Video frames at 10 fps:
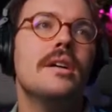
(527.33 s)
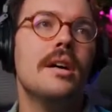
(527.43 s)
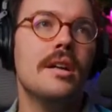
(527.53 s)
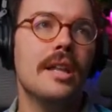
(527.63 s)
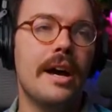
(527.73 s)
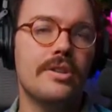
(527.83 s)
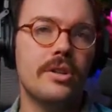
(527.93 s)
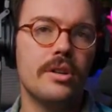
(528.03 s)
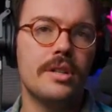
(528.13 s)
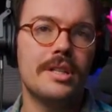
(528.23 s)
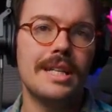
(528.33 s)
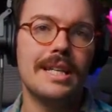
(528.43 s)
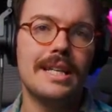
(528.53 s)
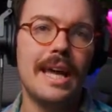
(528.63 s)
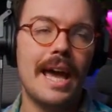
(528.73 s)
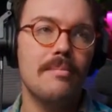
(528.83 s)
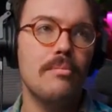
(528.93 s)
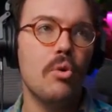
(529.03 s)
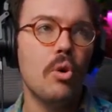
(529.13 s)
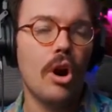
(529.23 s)
allows her to get
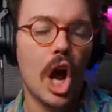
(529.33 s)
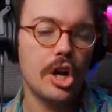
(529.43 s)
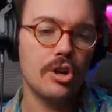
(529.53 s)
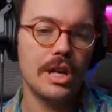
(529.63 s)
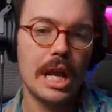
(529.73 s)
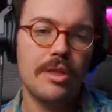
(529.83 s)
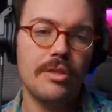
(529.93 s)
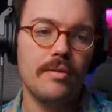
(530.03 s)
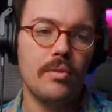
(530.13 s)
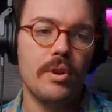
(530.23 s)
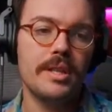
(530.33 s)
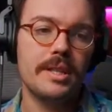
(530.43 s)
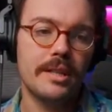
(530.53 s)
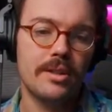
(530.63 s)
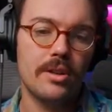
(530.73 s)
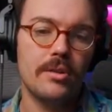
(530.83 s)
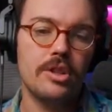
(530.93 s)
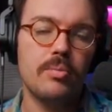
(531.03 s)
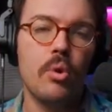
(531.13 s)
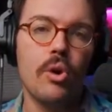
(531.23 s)
more underneath the voice, gets her
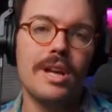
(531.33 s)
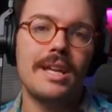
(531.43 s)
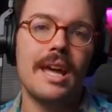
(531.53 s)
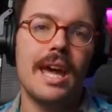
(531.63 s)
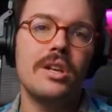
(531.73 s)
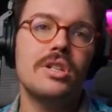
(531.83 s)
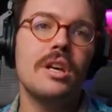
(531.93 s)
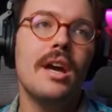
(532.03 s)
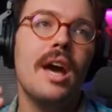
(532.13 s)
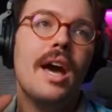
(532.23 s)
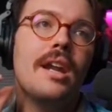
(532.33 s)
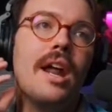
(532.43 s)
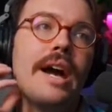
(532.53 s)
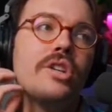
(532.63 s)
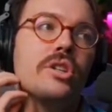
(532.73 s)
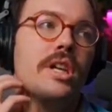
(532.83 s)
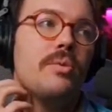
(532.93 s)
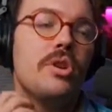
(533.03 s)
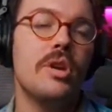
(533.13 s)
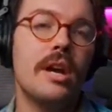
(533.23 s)
support engaged, and it actually,
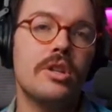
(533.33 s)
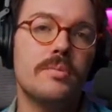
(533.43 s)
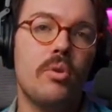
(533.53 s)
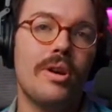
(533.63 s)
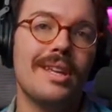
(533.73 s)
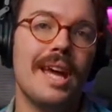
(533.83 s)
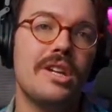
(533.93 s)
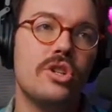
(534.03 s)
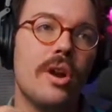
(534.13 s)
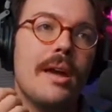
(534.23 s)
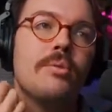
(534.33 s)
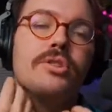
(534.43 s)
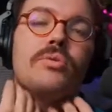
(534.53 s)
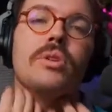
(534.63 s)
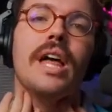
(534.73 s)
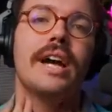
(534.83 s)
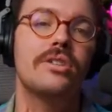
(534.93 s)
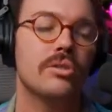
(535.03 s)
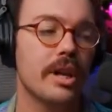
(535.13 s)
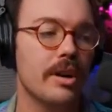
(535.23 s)
when you get your support engaged, you're able to
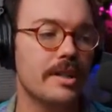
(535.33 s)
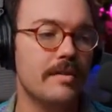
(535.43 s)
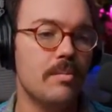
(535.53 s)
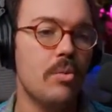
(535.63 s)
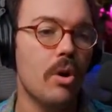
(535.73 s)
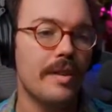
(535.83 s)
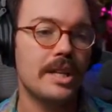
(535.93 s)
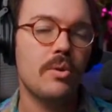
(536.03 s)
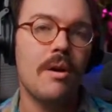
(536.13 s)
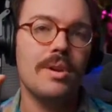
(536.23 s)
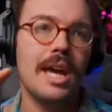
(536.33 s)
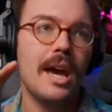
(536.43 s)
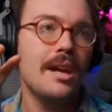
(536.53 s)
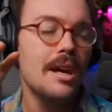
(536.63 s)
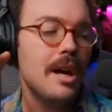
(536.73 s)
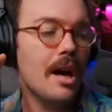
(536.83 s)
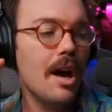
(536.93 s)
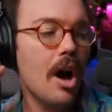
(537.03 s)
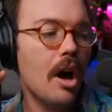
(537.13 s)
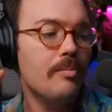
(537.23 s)
relax your larynx even more, and that's why we get
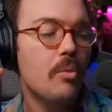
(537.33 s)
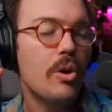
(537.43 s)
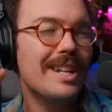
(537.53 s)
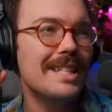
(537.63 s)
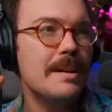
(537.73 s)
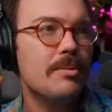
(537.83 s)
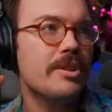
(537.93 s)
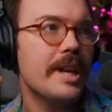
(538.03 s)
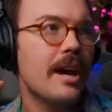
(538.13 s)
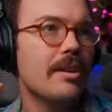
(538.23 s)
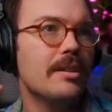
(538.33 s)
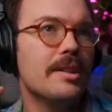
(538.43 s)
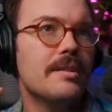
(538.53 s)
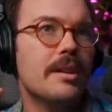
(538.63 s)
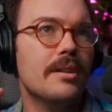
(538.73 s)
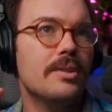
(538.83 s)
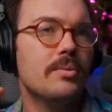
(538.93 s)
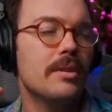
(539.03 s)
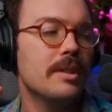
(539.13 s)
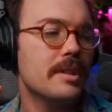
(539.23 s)
a deeper sound on this
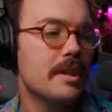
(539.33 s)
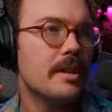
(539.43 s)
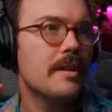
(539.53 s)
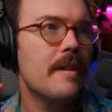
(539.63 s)
word. Let's hear it.